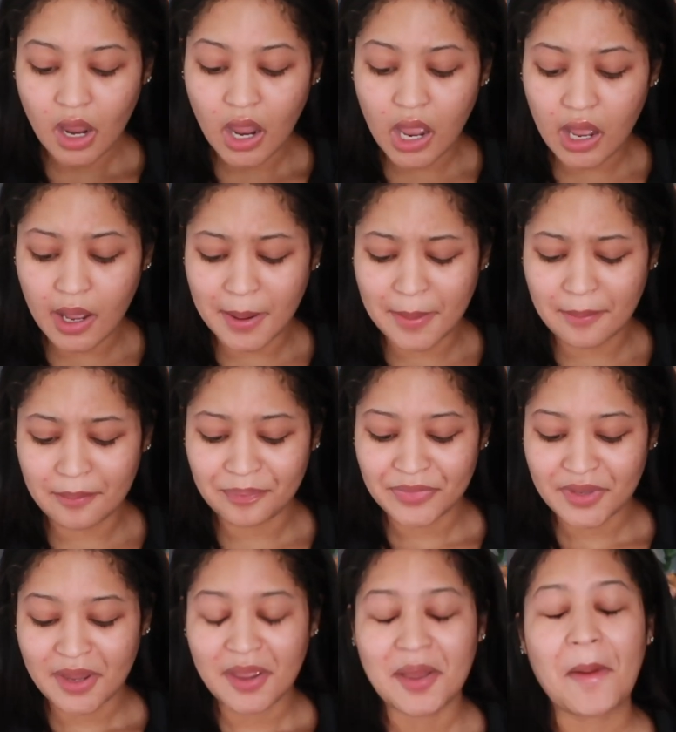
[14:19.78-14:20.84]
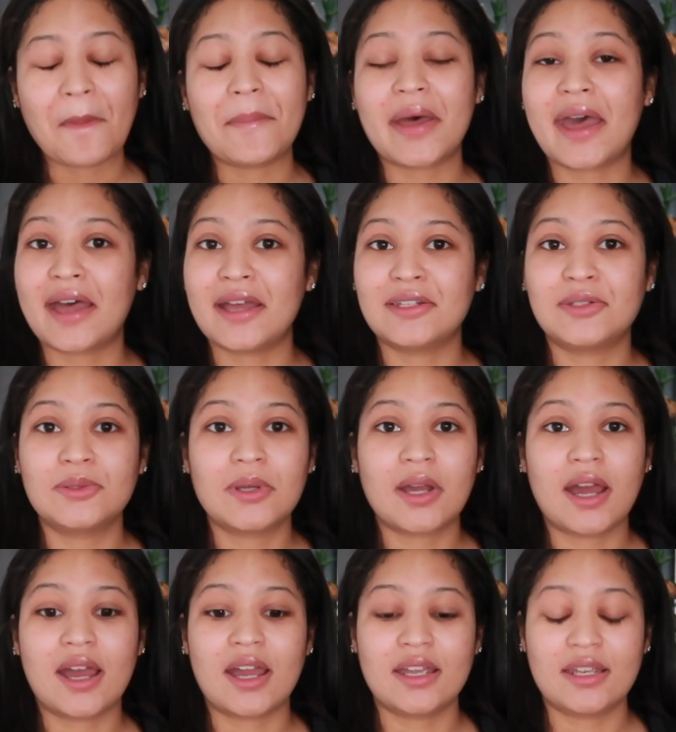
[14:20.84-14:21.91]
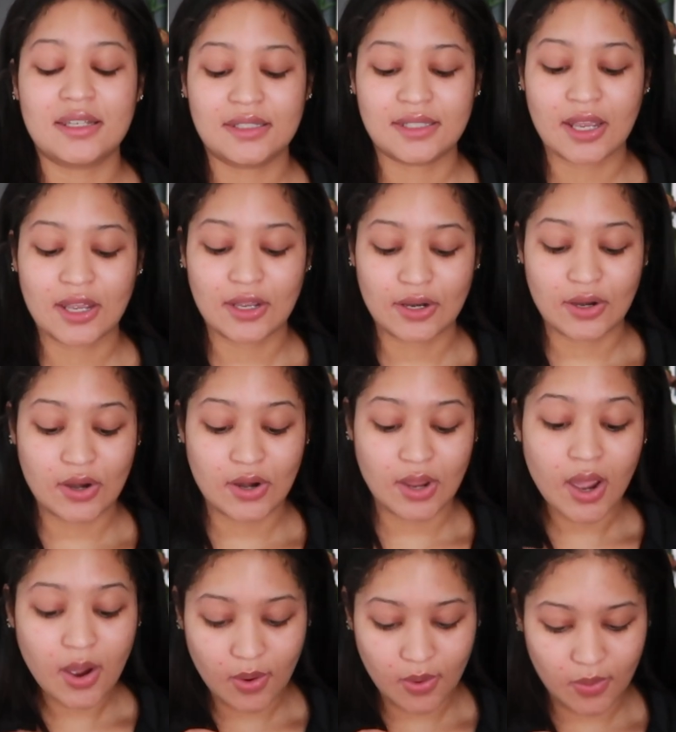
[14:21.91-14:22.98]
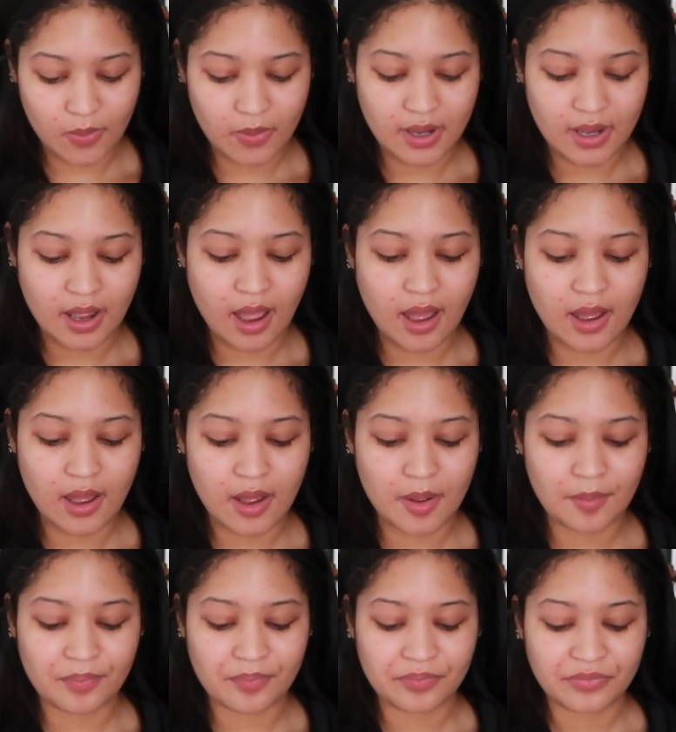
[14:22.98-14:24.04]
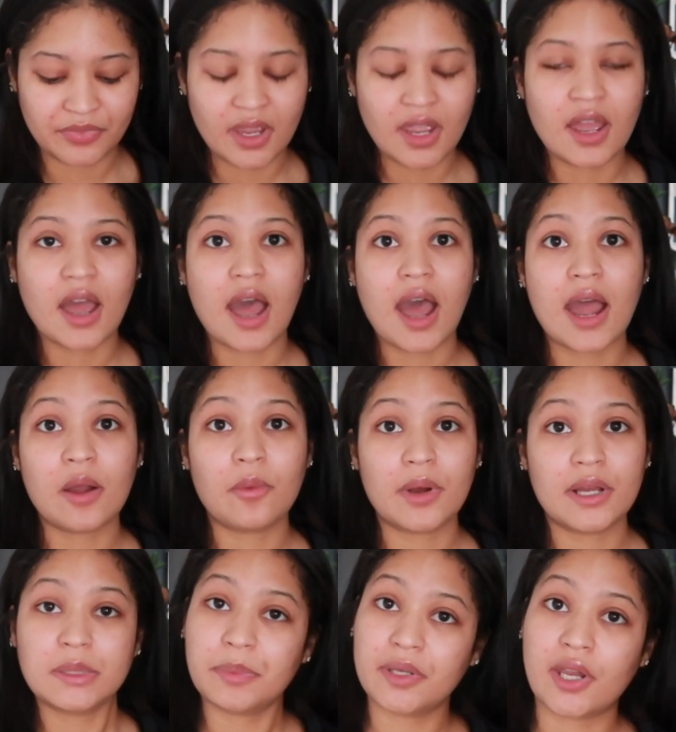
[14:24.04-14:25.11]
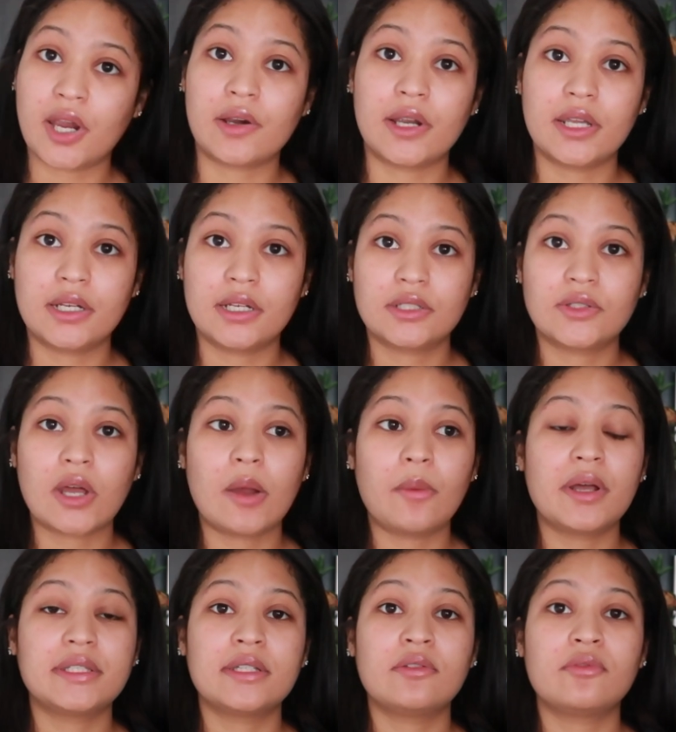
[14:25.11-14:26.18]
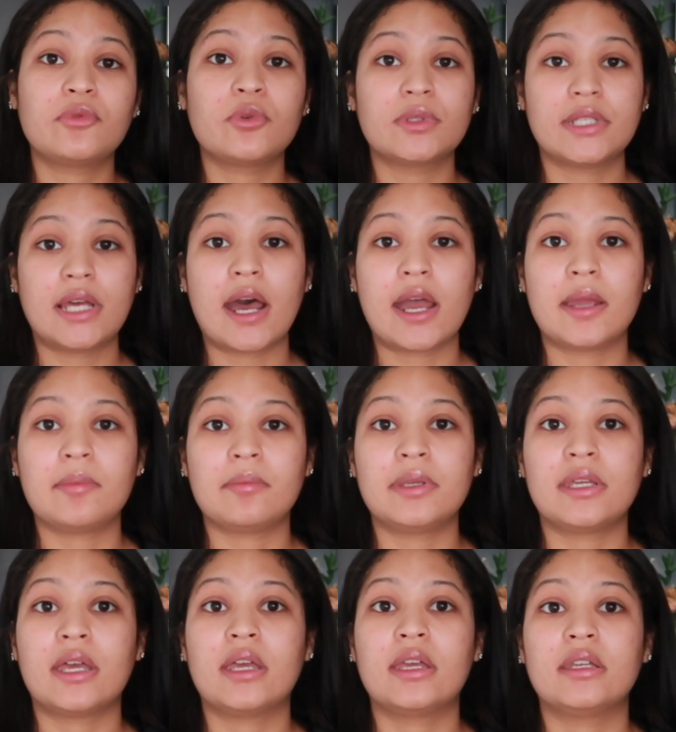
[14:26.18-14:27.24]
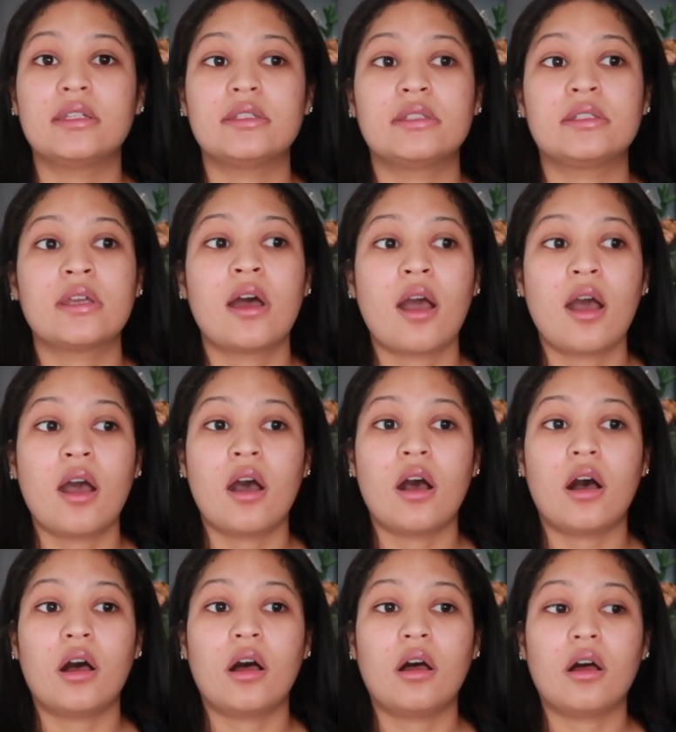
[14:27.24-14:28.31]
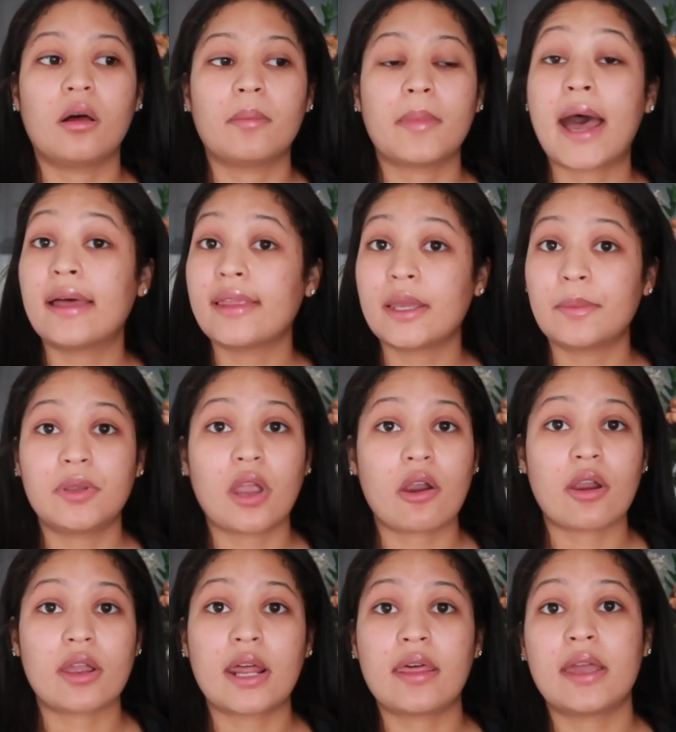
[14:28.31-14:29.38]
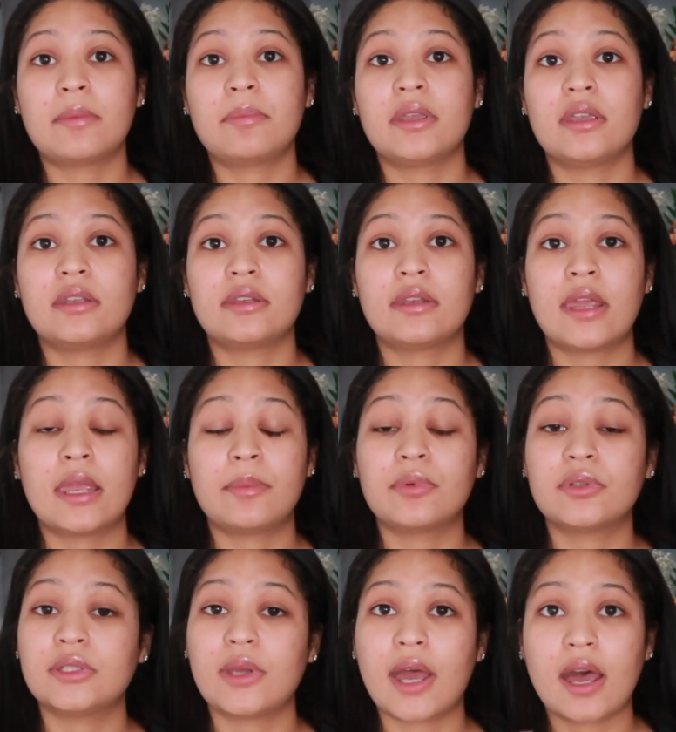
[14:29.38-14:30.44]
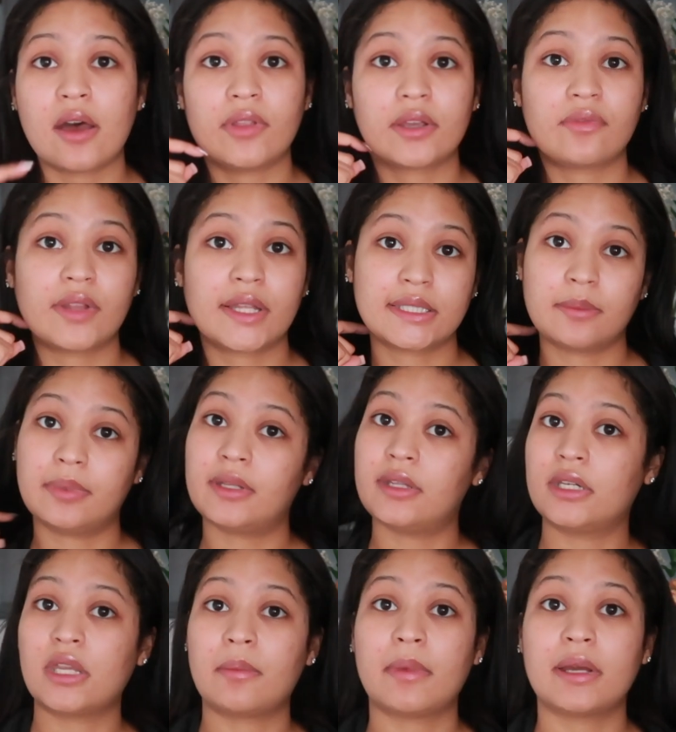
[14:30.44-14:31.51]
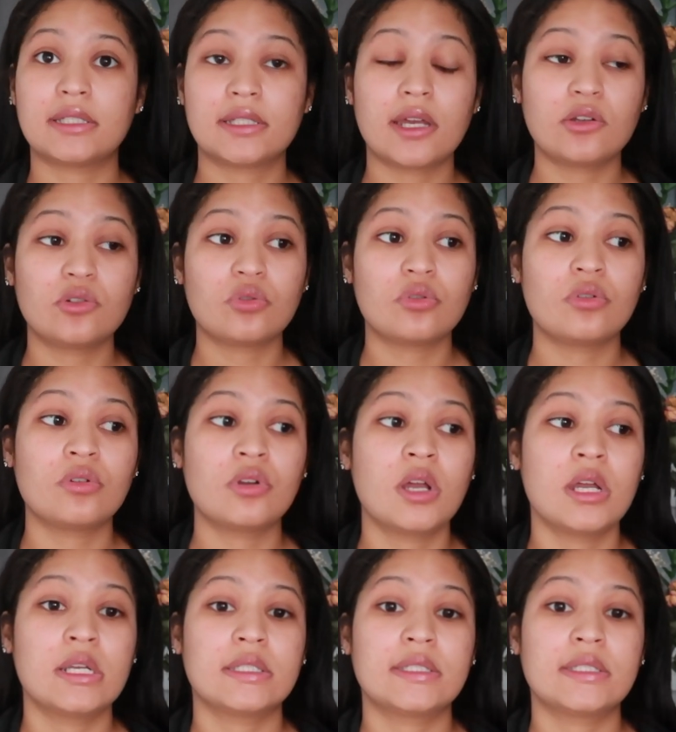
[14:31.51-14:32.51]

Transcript: um but as you guys know, um, I was PRN. So I wasn't full-time because um, I like PRN, I like being able to have like flexibility in my schedule.